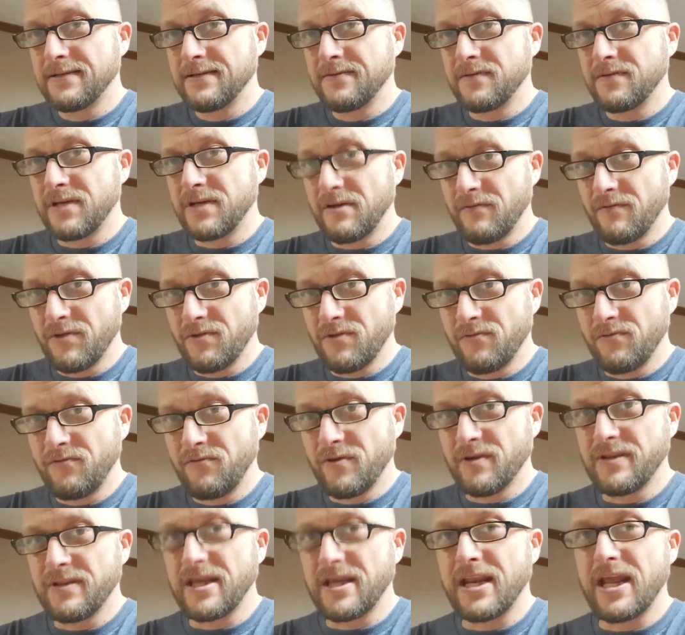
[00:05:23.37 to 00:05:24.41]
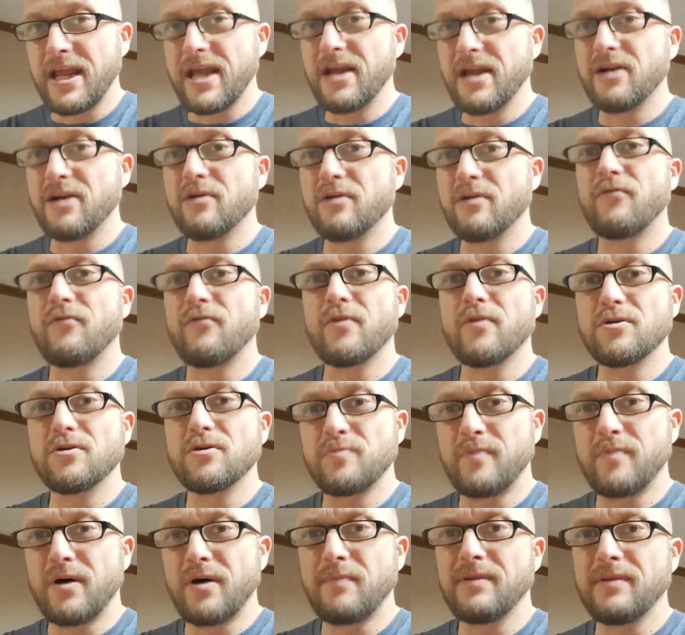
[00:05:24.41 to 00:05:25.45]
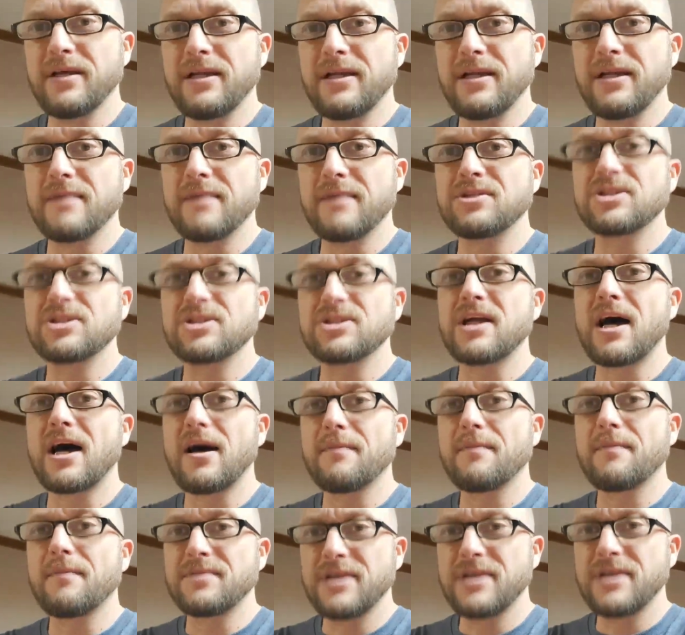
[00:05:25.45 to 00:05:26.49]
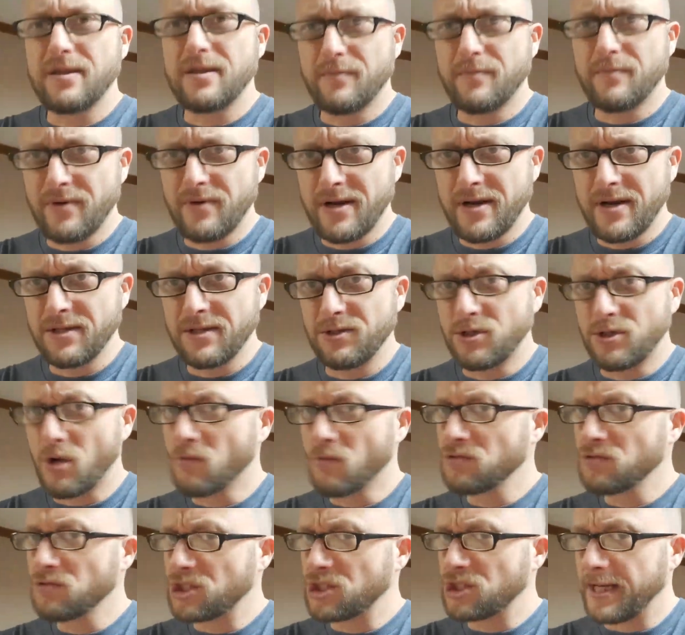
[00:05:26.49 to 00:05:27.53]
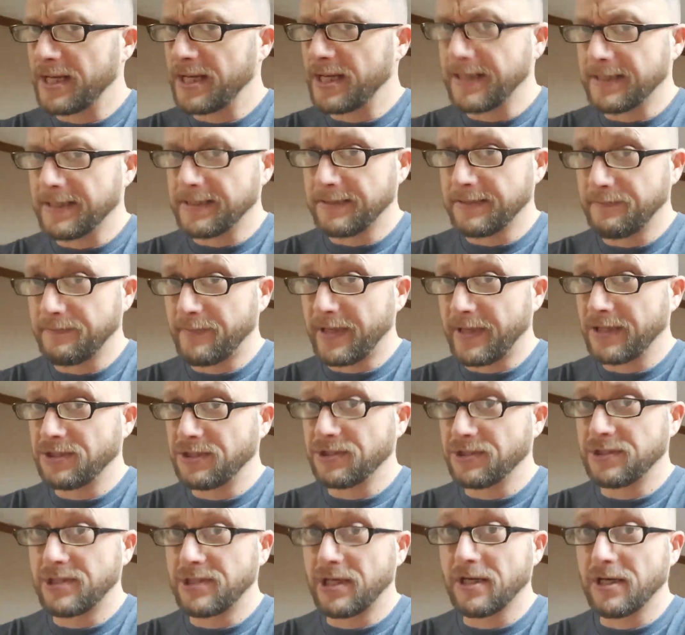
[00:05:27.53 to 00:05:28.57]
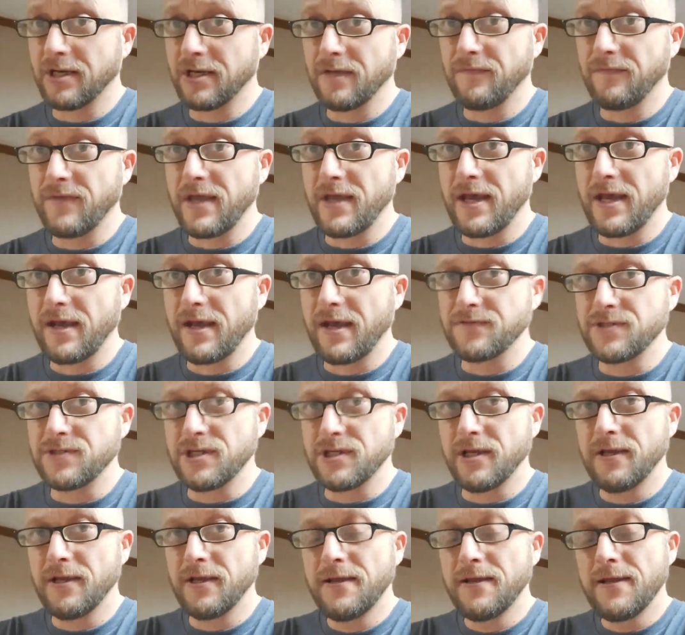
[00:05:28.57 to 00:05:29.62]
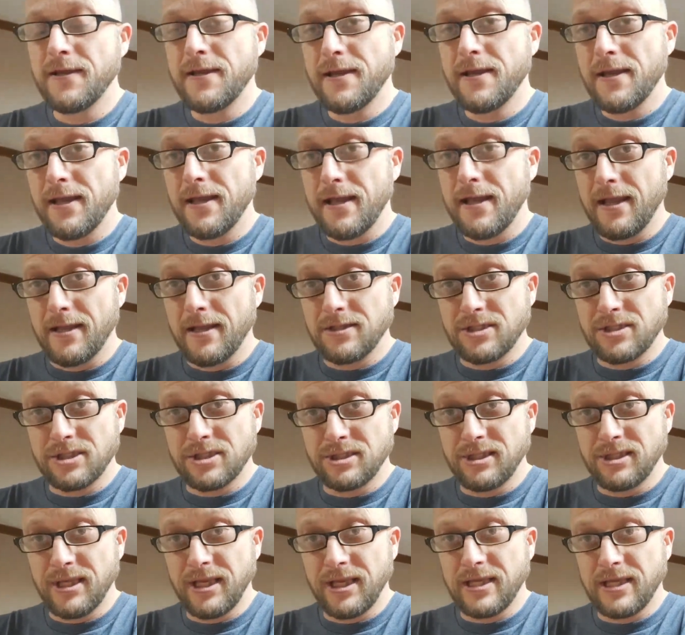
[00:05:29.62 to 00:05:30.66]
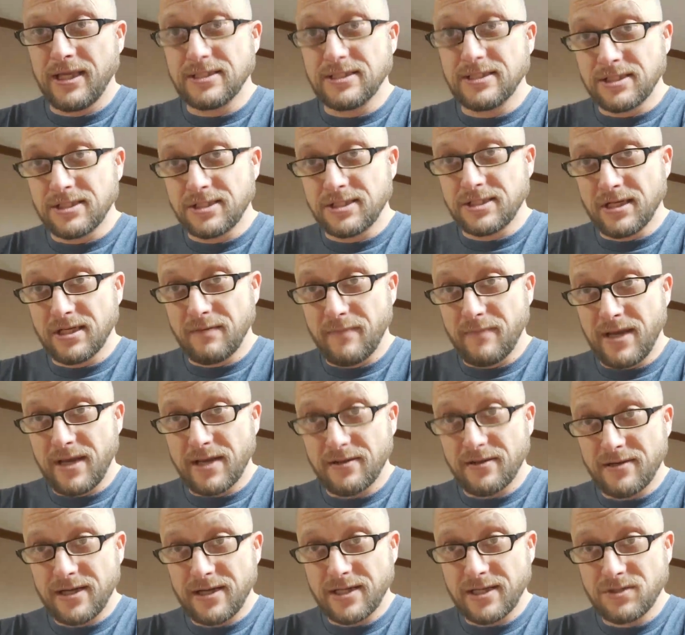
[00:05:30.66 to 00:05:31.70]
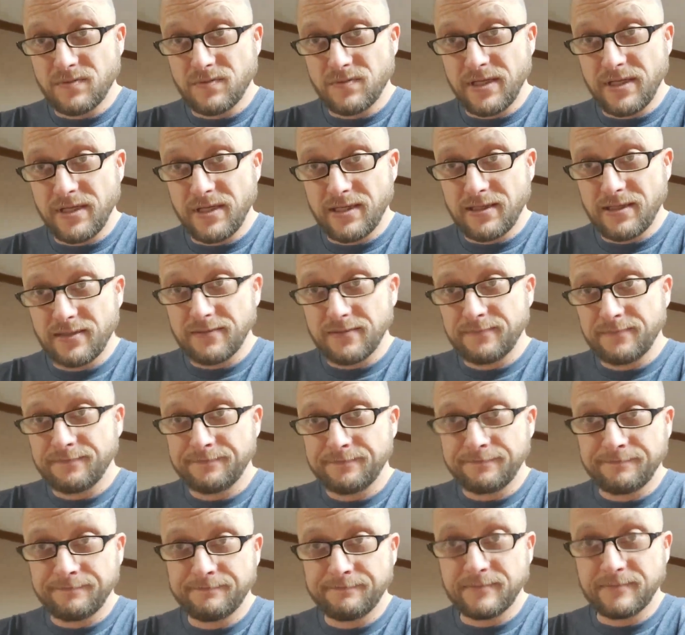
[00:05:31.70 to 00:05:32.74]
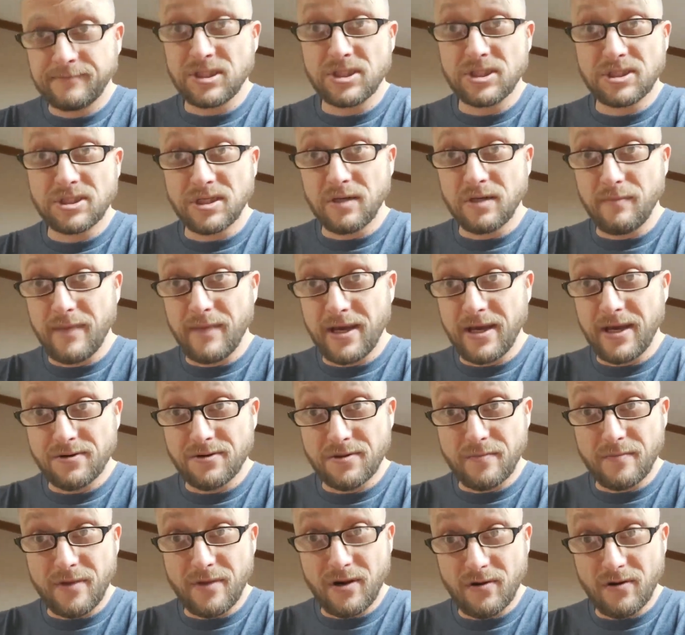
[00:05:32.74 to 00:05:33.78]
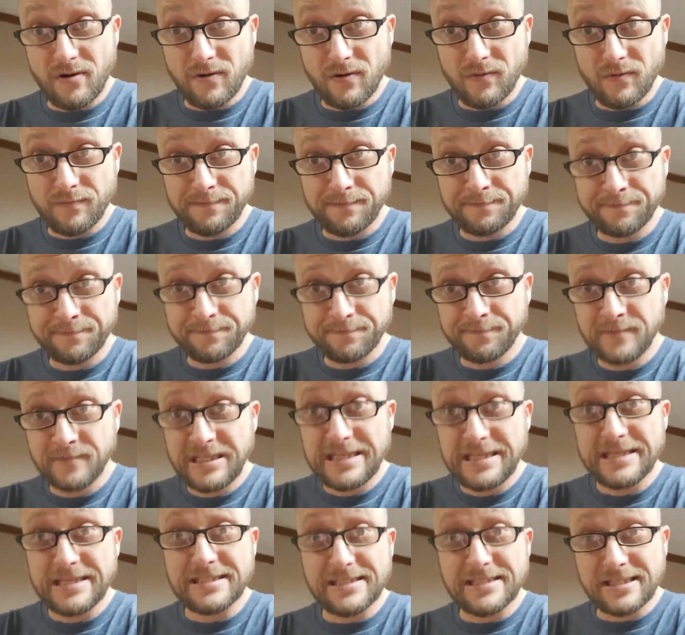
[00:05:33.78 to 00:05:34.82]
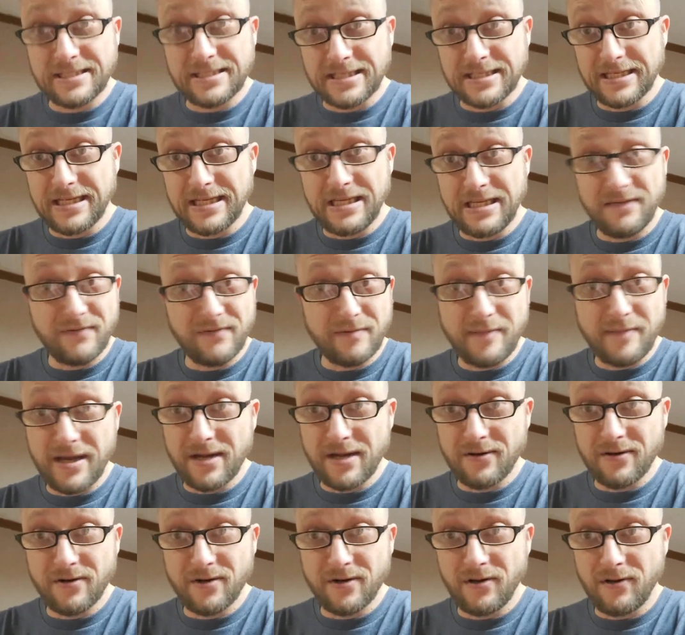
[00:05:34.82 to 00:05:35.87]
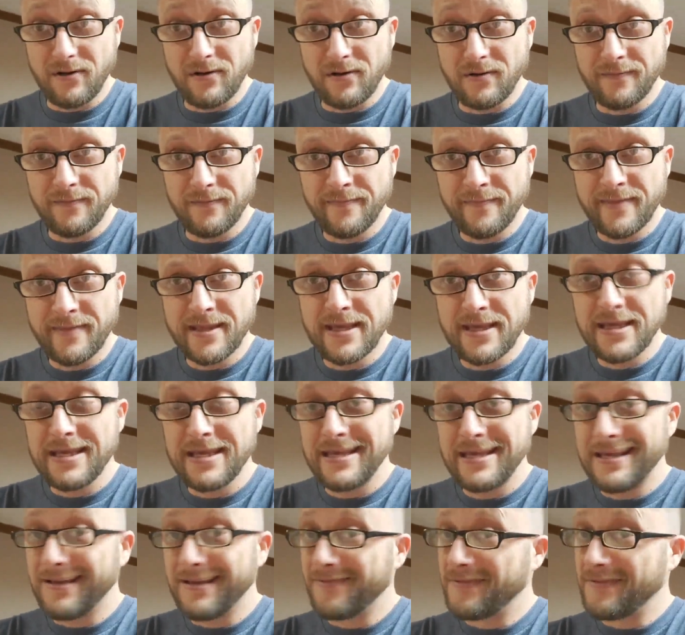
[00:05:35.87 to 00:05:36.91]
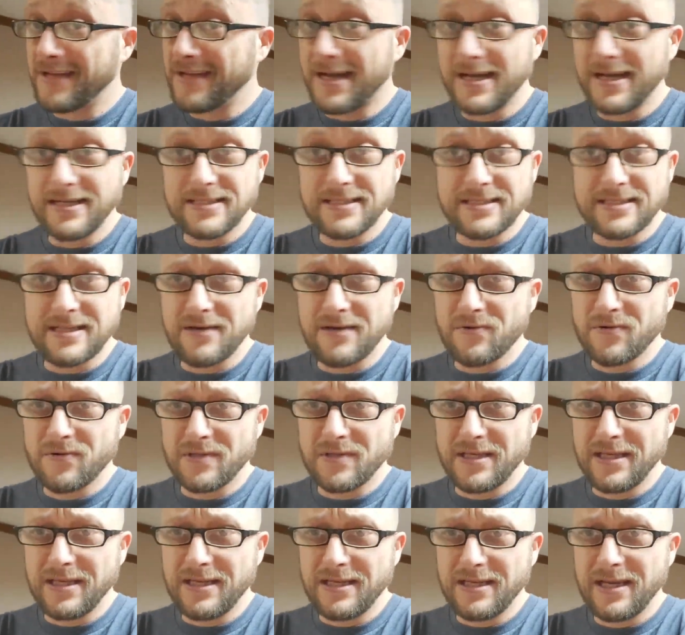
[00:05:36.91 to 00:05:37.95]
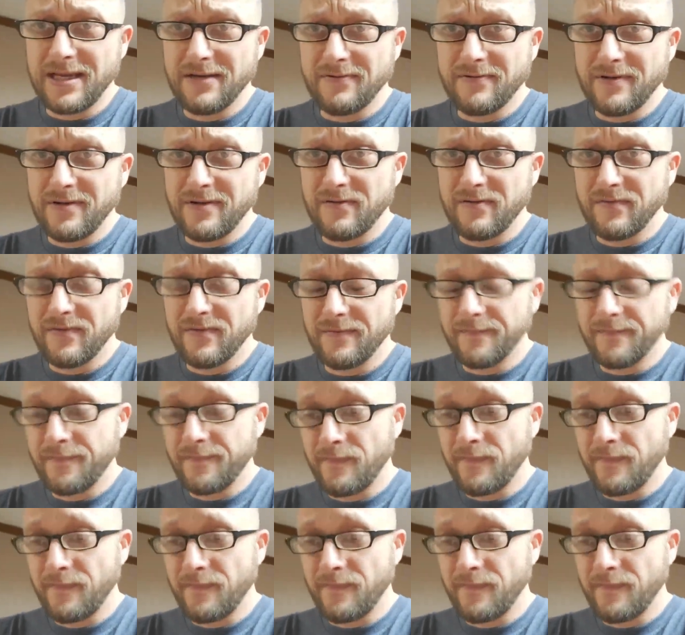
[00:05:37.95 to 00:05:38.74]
whenever you feel that anger first bubbling up, stop, take a breath. Don't say nothing. Bite your tongue if you have to. And just think, is this going to matter next week? Is this going to matter tomorrow? Is this going to even matter at all? If not, it's not worth getting angry over.